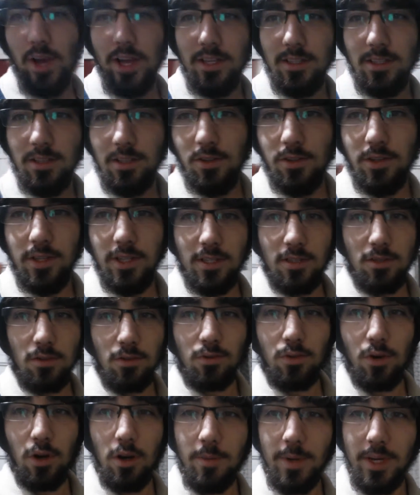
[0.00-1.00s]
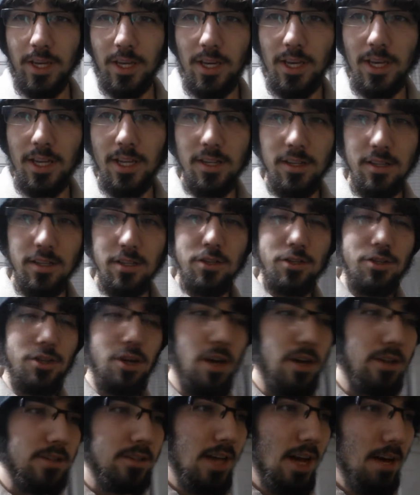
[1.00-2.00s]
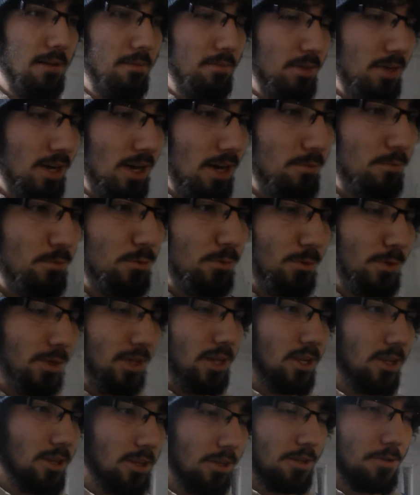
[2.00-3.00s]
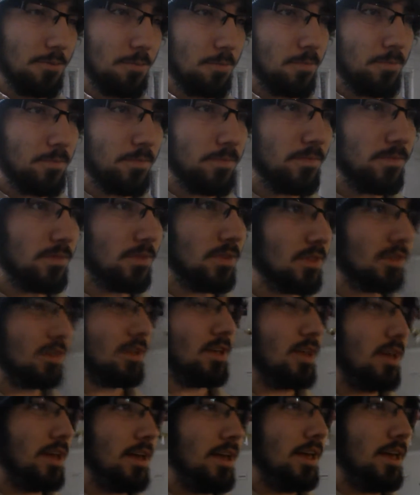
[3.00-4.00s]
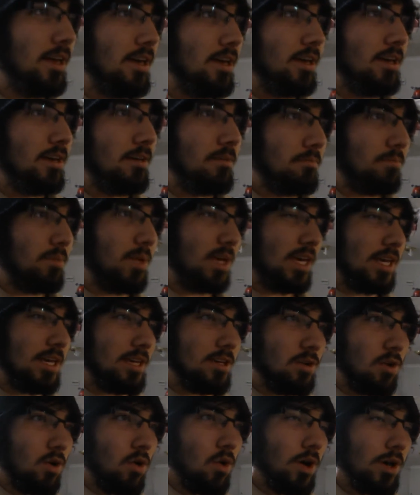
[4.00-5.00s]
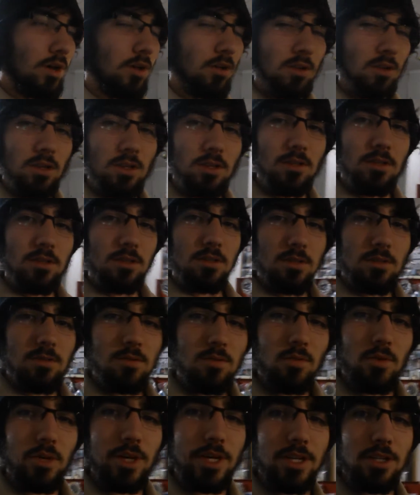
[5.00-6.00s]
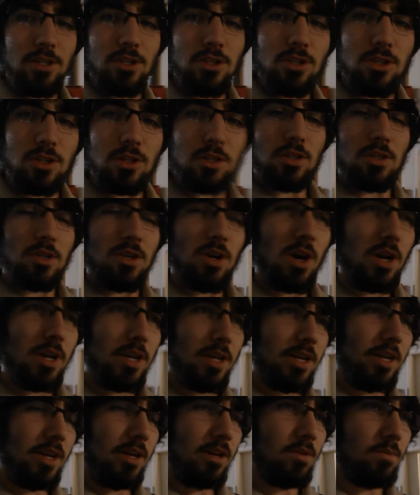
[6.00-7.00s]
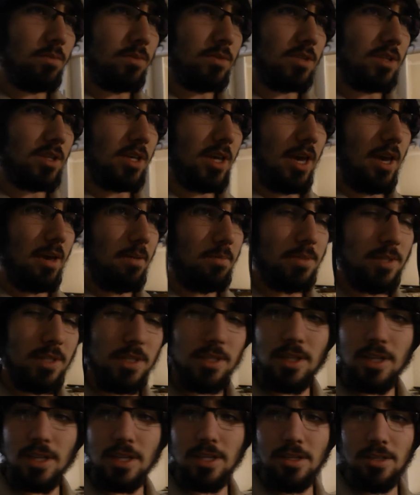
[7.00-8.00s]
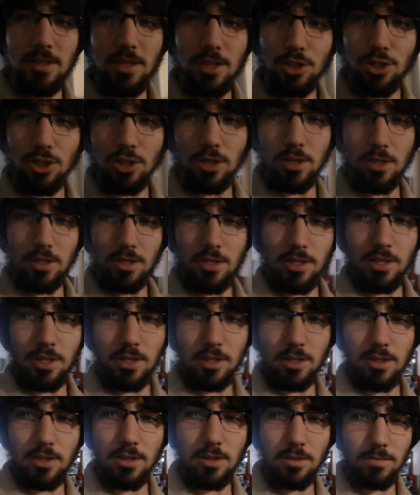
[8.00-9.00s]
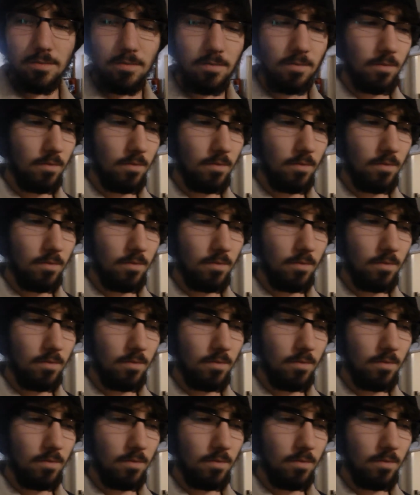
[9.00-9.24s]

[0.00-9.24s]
wait till this grooming kit shows up. Comes with beard oil, which kind of helps keeps it conditioned and